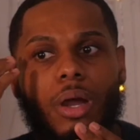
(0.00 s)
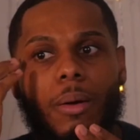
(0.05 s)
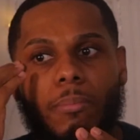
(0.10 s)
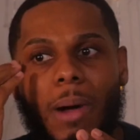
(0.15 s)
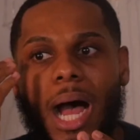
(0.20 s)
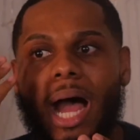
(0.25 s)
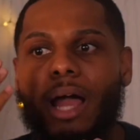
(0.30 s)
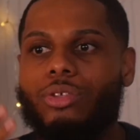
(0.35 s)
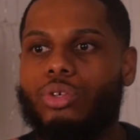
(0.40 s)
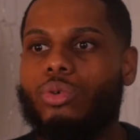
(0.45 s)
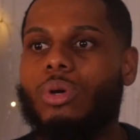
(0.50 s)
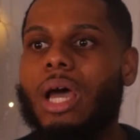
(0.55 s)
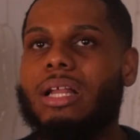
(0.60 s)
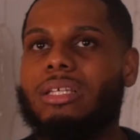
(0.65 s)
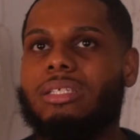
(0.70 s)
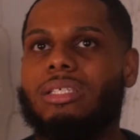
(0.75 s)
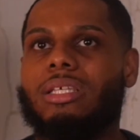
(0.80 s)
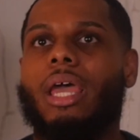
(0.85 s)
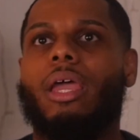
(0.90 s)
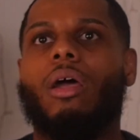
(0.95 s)
in your mind,
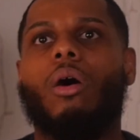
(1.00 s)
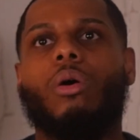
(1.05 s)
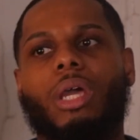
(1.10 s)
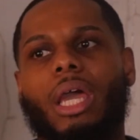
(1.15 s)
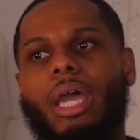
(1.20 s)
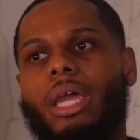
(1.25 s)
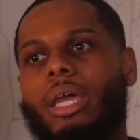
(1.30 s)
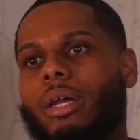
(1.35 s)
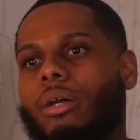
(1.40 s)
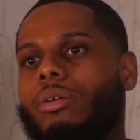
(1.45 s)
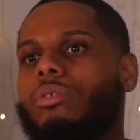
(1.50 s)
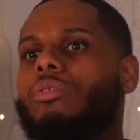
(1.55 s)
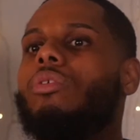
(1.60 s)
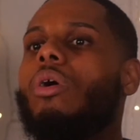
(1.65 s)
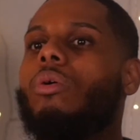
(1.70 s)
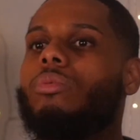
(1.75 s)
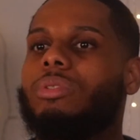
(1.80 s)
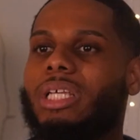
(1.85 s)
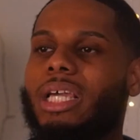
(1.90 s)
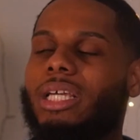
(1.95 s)
you gotta say, okay, here,
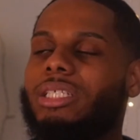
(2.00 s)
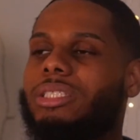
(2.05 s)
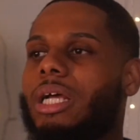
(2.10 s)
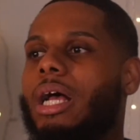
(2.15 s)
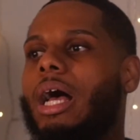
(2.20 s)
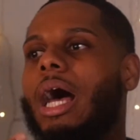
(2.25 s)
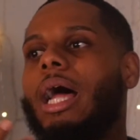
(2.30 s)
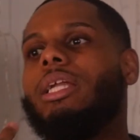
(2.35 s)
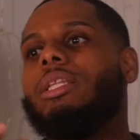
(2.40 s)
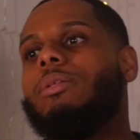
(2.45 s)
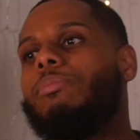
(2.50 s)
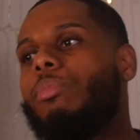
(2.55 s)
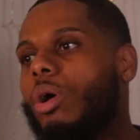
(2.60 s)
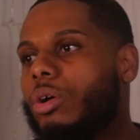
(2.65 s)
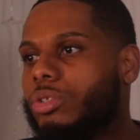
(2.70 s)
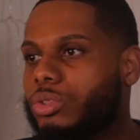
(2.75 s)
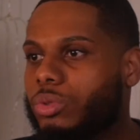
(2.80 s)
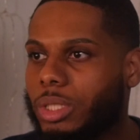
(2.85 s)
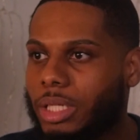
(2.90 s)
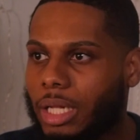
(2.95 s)
Dajon, I need
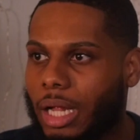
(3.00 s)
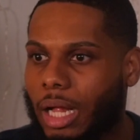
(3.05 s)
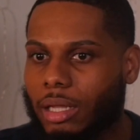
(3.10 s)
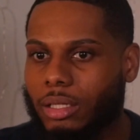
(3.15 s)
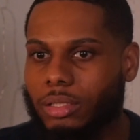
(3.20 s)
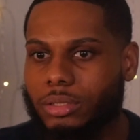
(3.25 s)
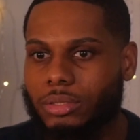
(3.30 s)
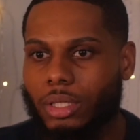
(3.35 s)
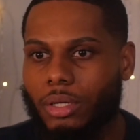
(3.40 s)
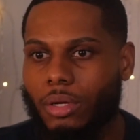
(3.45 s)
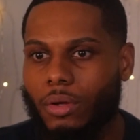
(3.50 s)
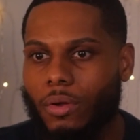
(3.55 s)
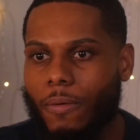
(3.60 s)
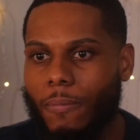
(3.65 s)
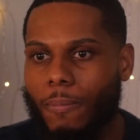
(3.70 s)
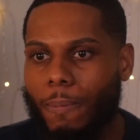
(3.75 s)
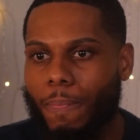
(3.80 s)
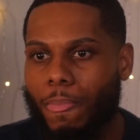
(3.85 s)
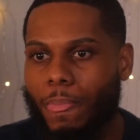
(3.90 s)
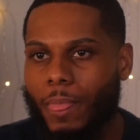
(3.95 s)
to borrow $20.
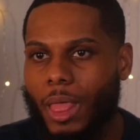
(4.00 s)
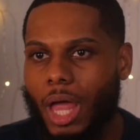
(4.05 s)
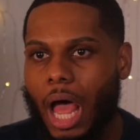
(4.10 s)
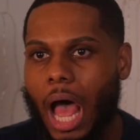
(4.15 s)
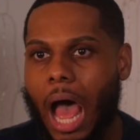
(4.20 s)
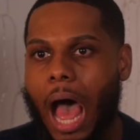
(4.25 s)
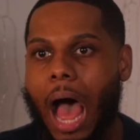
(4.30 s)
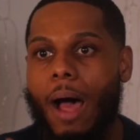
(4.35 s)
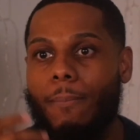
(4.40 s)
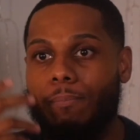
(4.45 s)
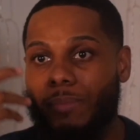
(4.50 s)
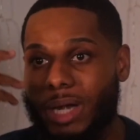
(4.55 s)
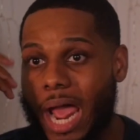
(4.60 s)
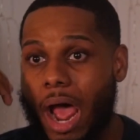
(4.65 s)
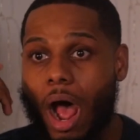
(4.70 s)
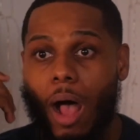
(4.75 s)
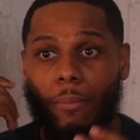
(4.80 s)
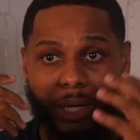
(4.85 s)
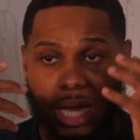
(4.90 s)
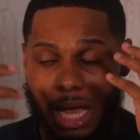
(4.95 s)

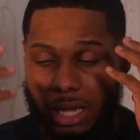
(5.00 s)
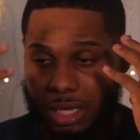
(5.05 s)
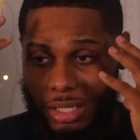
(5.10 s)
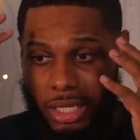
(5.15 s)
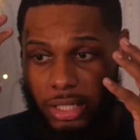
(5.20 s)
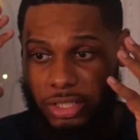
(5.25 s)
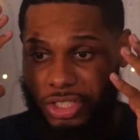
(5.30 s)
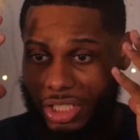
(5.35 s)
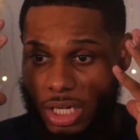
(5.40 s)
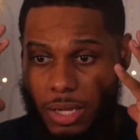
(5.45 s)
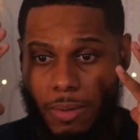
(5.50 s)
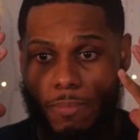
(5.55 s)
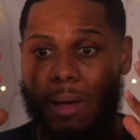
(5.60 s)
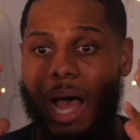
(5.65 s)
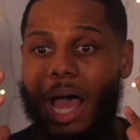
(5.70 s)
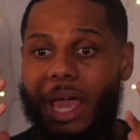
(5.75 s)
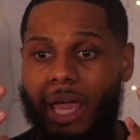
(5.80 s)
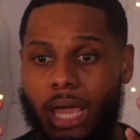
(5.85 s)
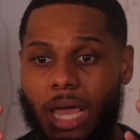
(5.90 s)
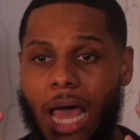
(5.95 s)
I'm calculating
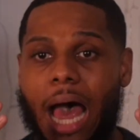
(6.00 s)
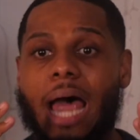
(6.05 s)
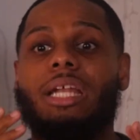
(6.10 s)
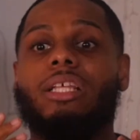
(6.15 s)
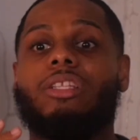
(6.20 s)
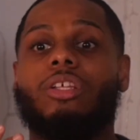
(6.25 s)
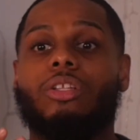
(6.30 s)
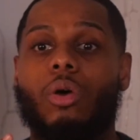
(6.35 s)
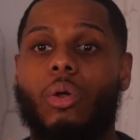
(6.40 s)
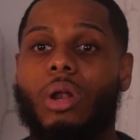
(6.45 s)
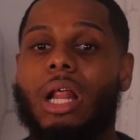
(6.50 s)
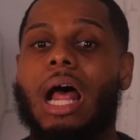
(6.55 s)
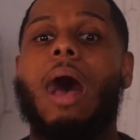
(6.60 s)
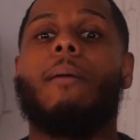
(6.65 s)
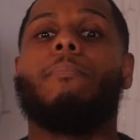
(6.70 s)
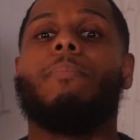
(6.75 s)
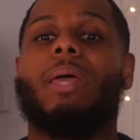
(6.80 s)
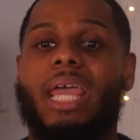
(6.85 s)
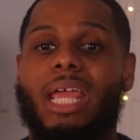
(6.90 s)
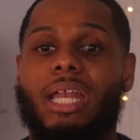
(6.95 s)
shit in my head. I need to know
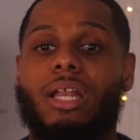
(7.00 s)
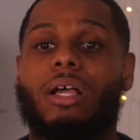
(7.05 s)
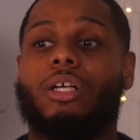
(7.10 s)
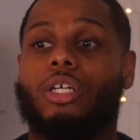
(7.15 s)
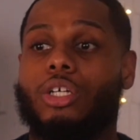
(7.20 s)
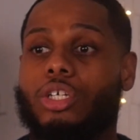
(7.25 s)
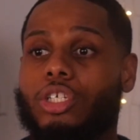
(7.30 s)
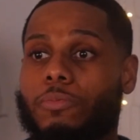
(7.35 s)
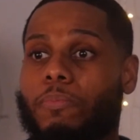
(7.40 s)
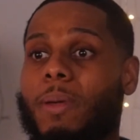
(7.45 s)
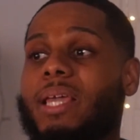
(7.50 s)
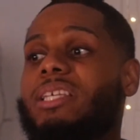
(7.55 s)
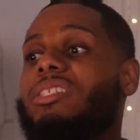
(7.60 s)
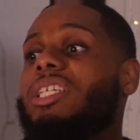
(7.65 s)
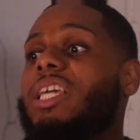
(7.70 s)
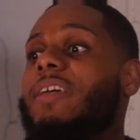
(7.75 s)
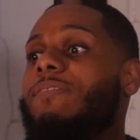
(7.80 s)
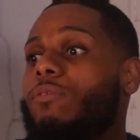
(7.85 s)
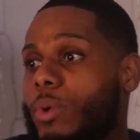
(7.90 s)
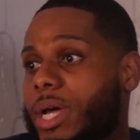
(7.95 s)
that I'm in a good
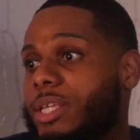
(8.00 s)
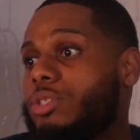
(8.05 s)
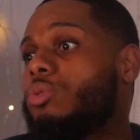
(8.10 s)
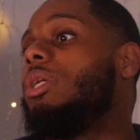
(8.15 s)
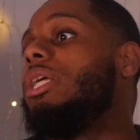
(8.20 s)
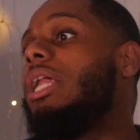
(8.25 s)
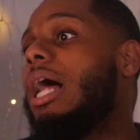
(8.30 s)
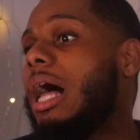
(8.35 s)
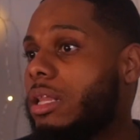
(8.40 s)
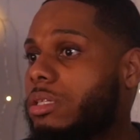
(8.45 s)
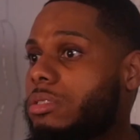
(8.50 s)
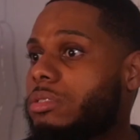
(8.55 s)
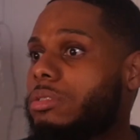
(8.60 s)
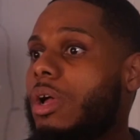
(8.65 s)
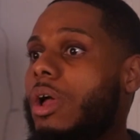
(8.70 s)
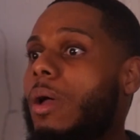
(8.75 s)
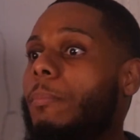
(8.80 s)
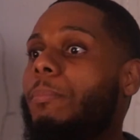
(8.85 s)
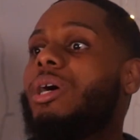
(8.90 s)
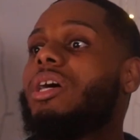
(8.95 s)
space to give away
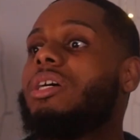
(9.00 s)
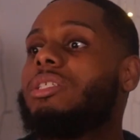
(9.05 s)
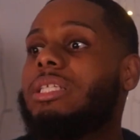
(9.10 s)
$20.